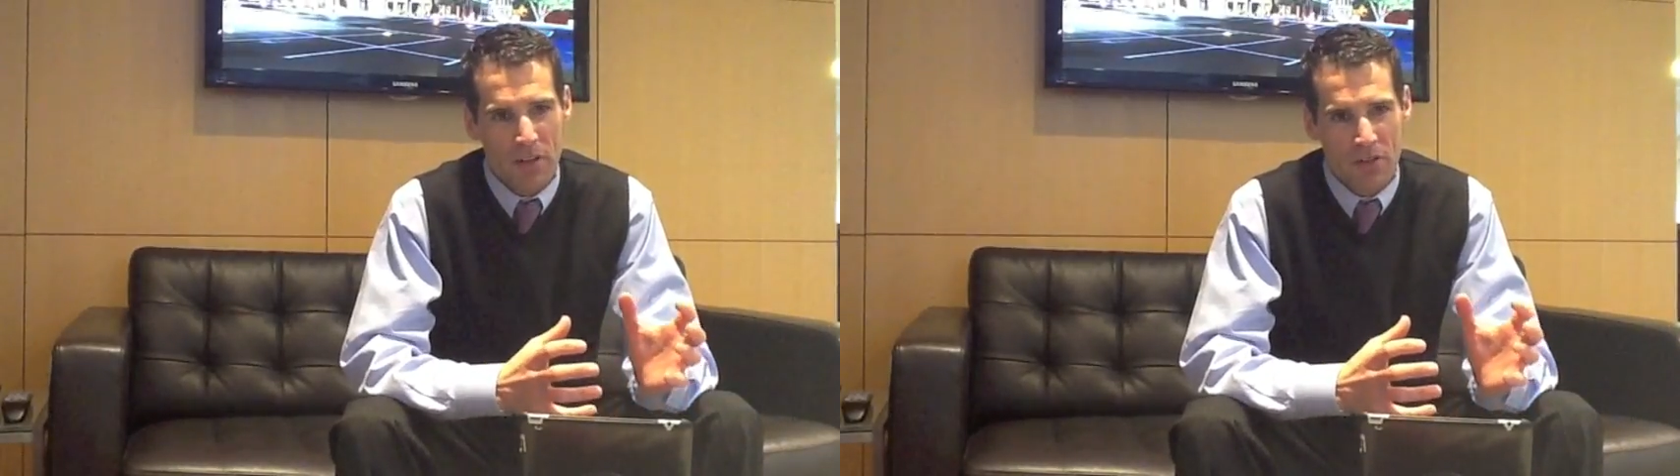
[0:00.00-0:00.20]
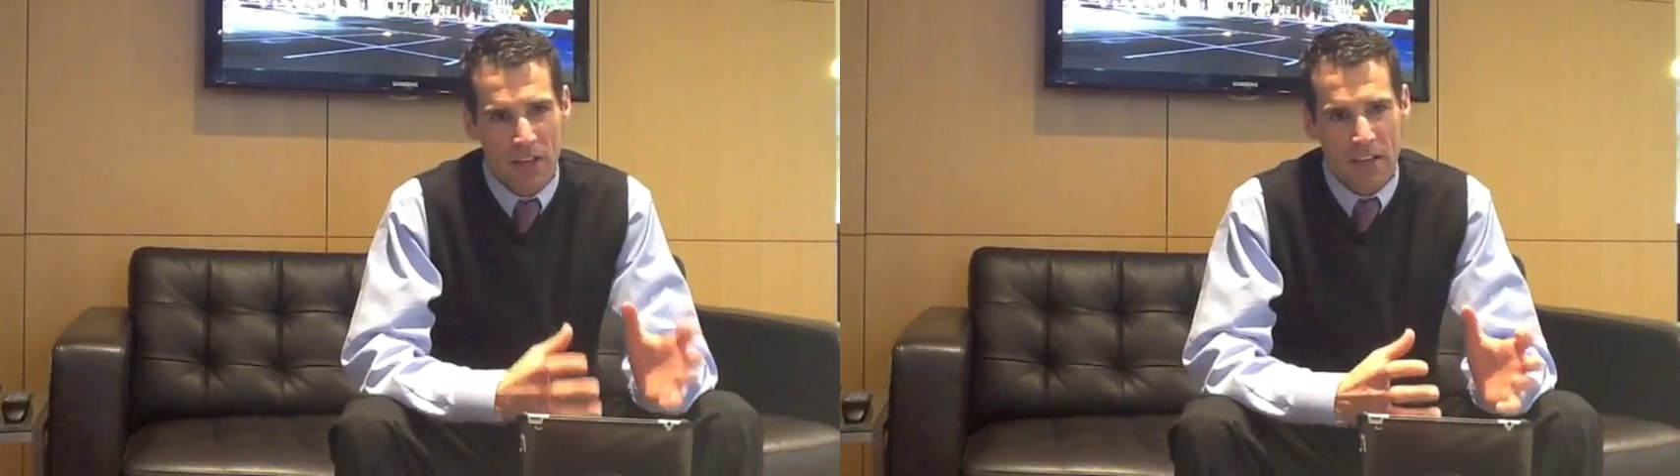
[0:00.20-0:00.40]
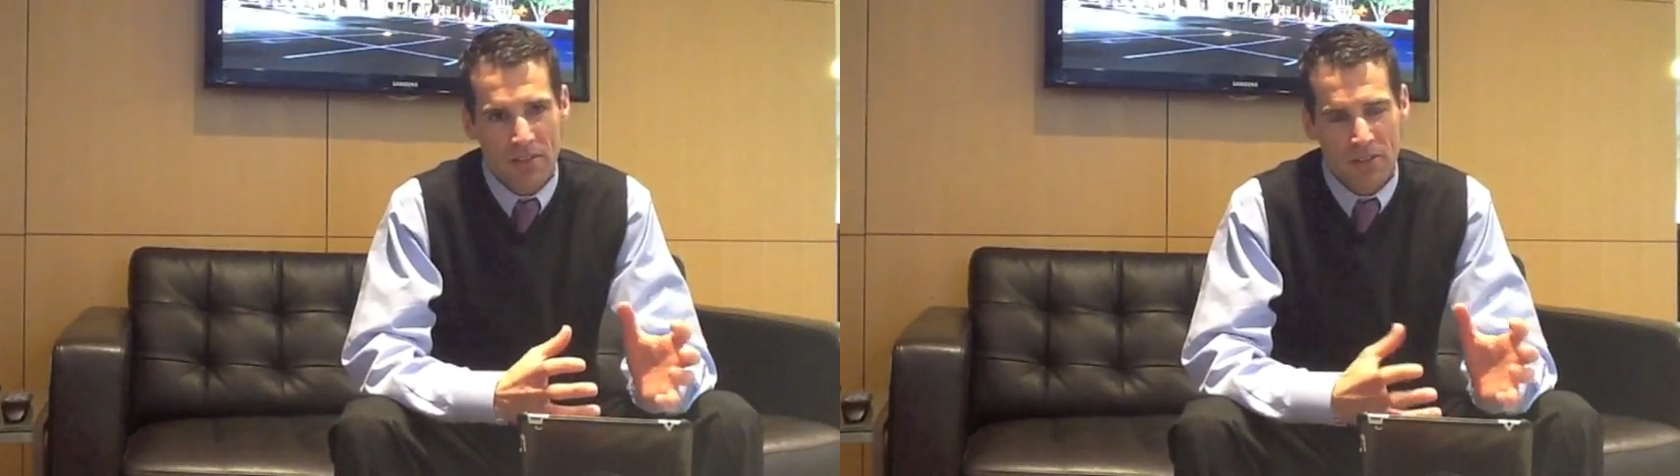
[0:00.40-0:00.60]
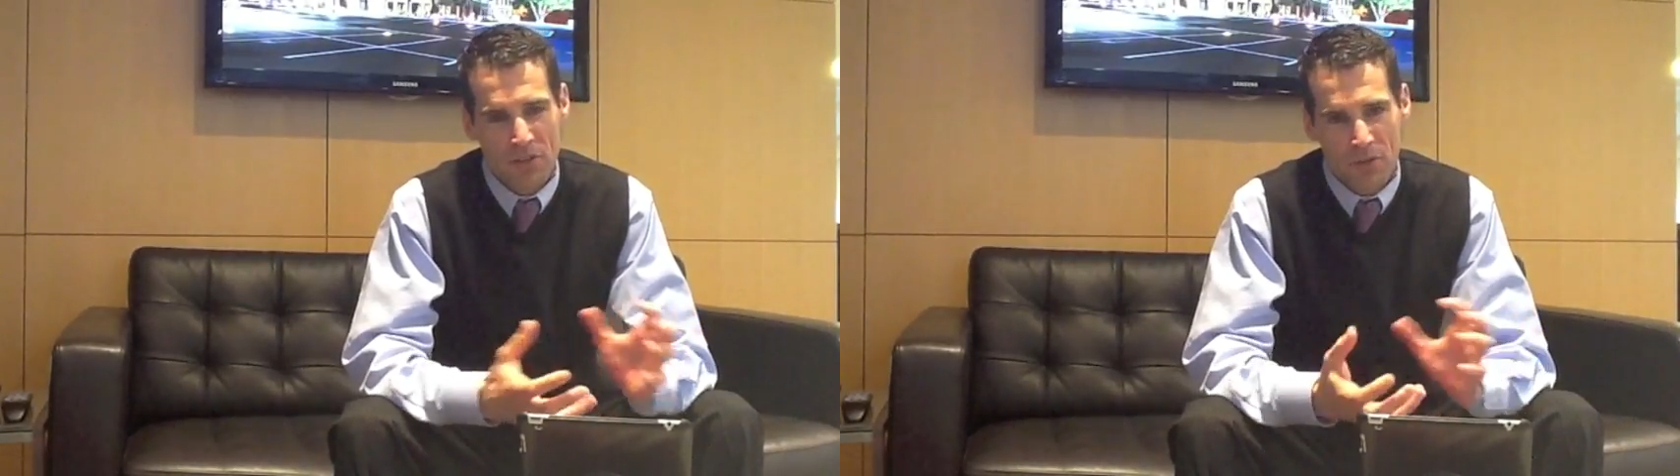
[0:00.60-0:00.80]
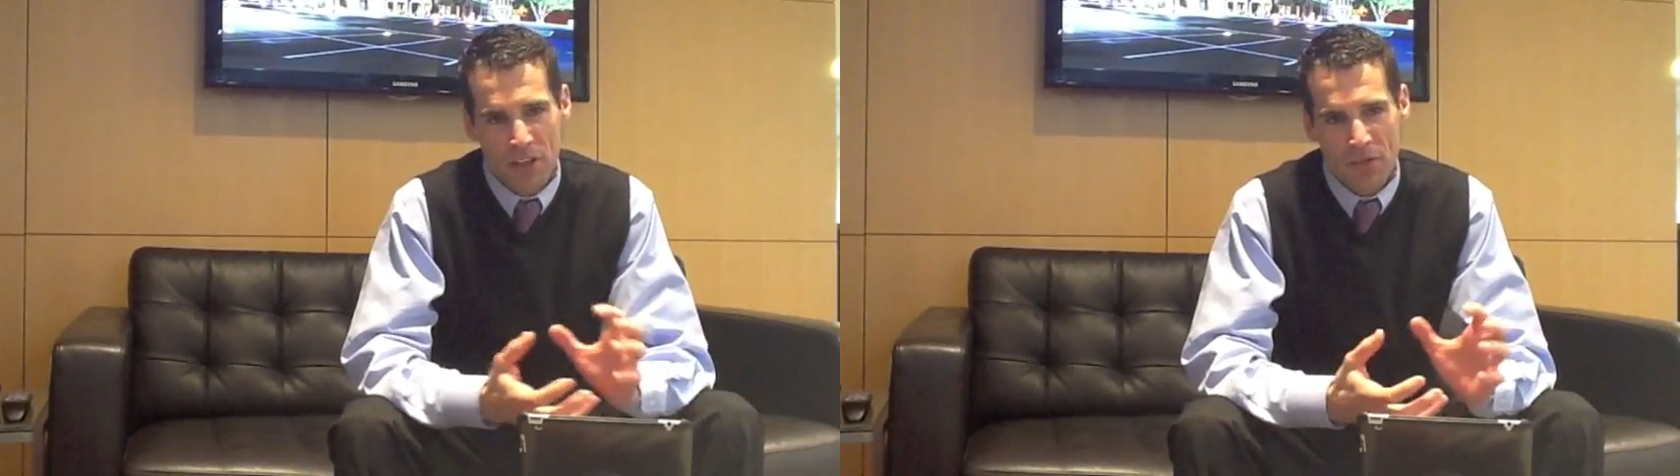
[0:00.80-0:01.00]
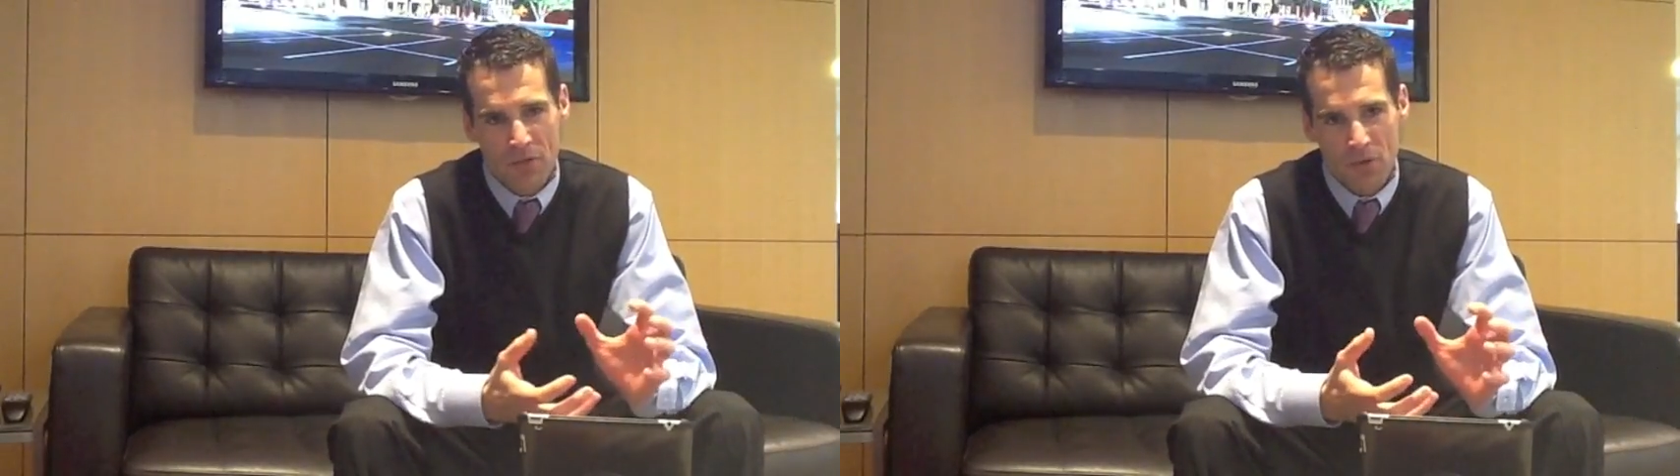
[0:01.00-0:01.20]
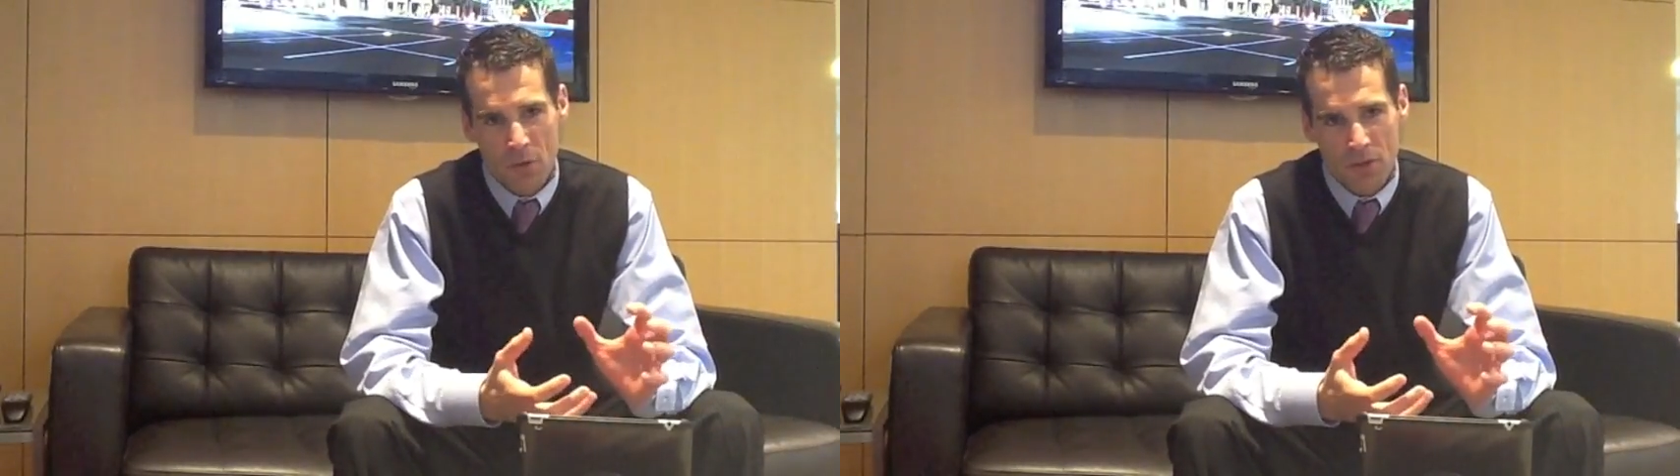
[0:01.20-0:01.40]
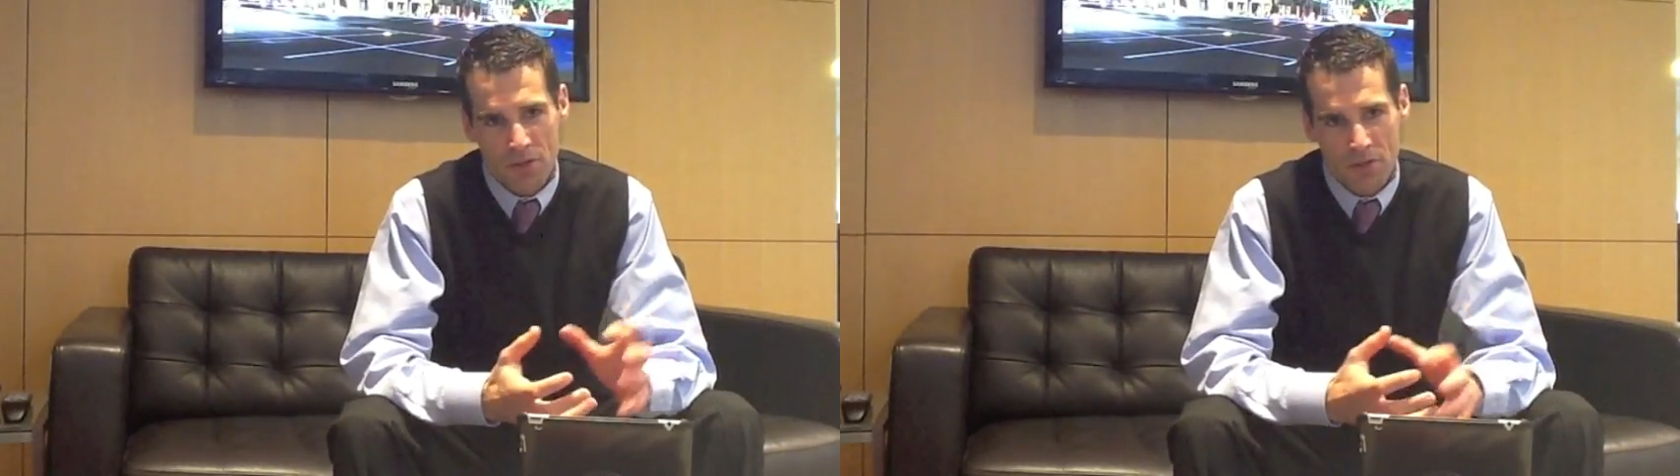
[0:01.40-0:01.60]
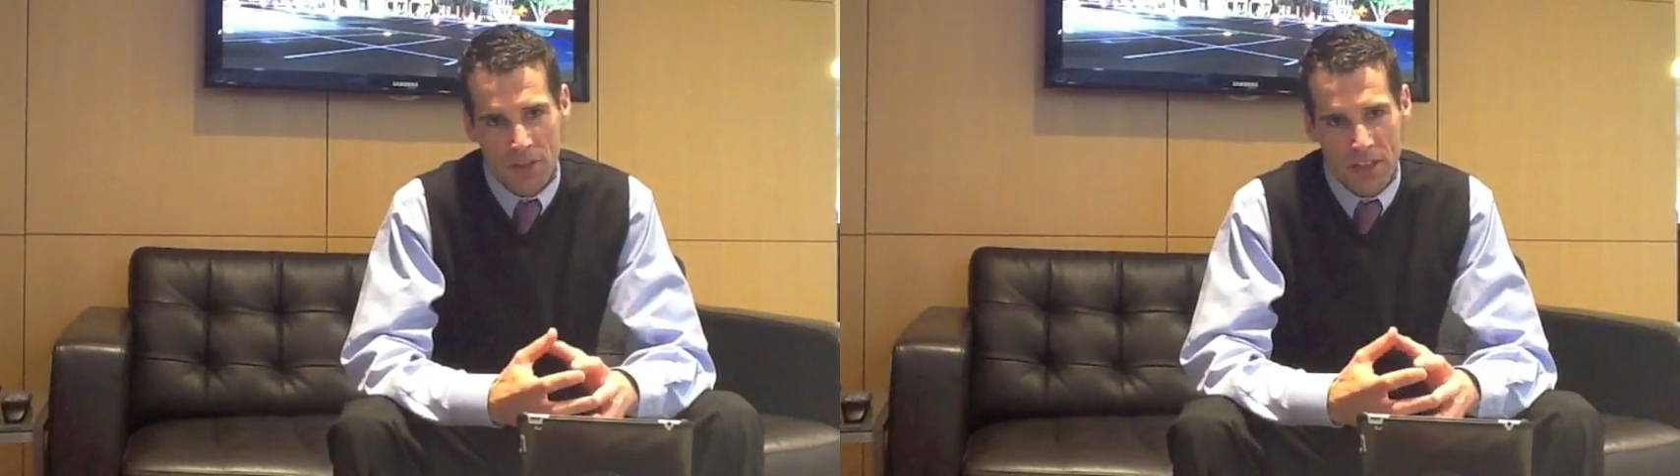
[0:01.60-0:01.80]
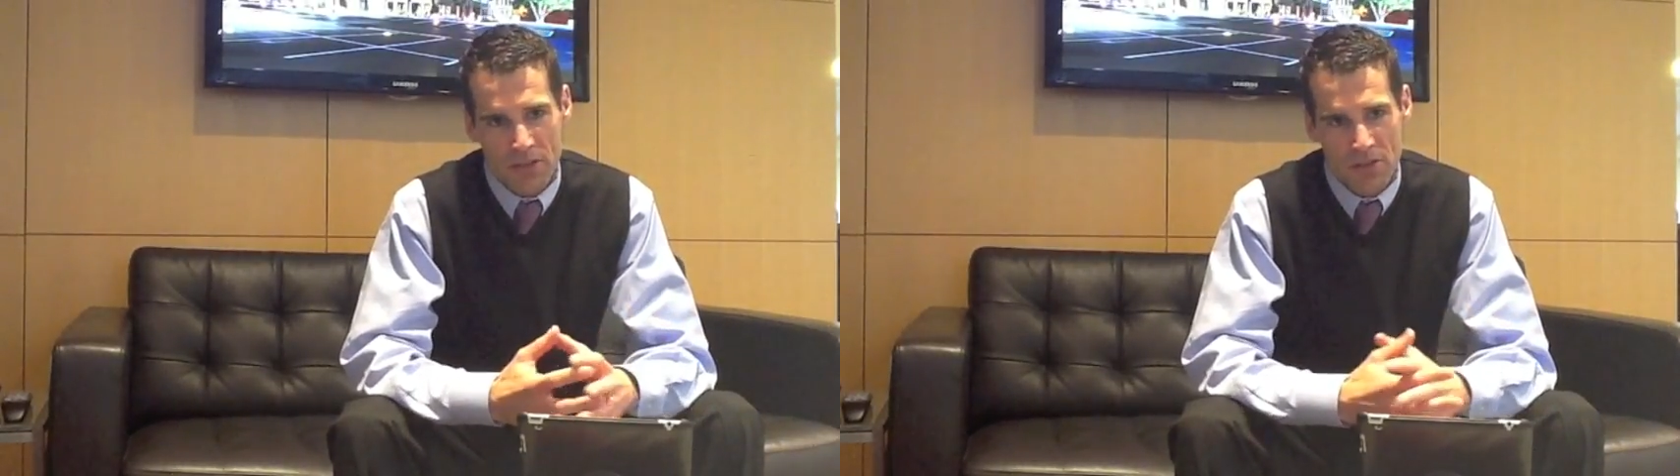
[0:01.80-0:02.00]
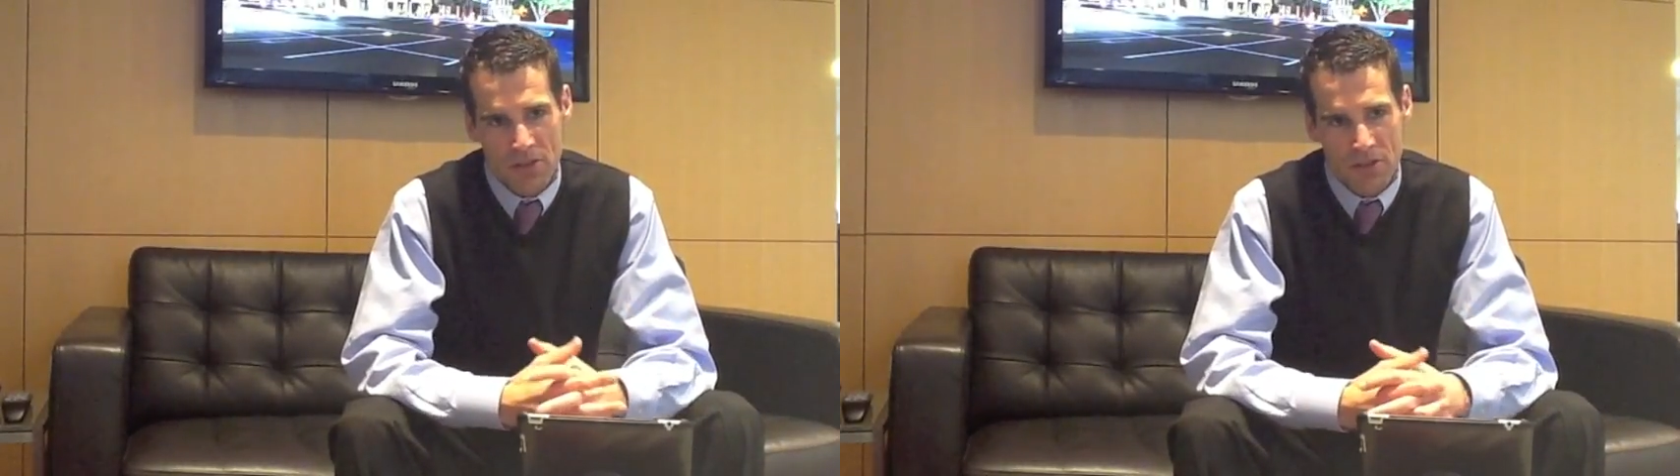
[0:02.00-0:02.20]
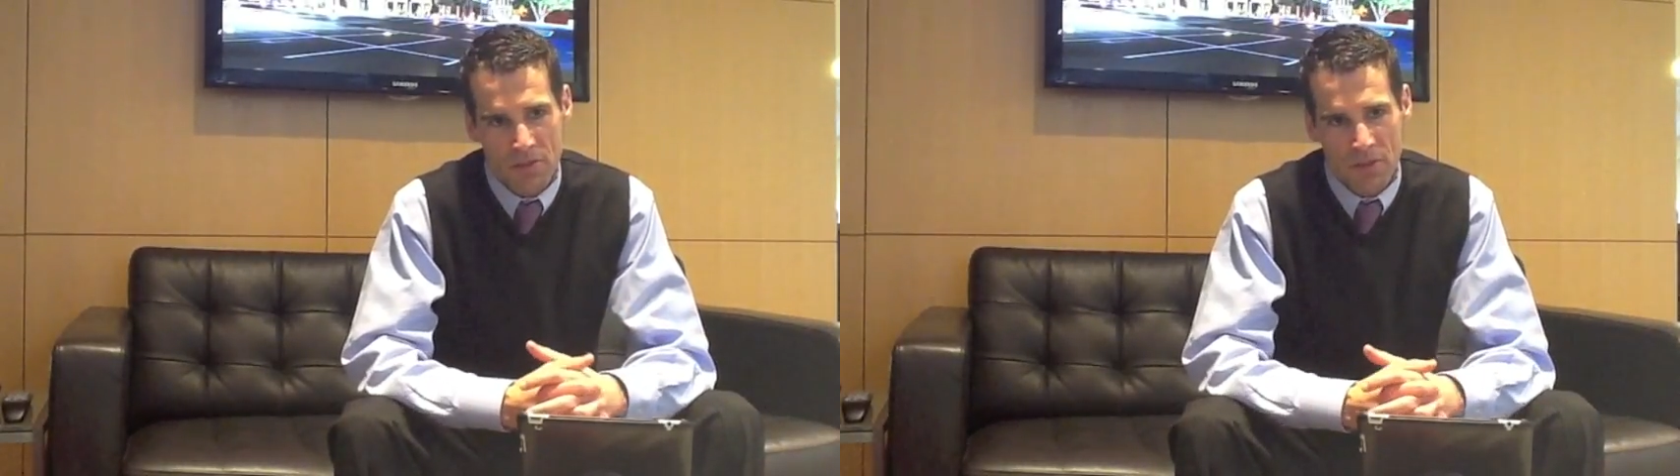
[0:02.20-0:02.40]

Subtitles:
that is going to reinforce the relationship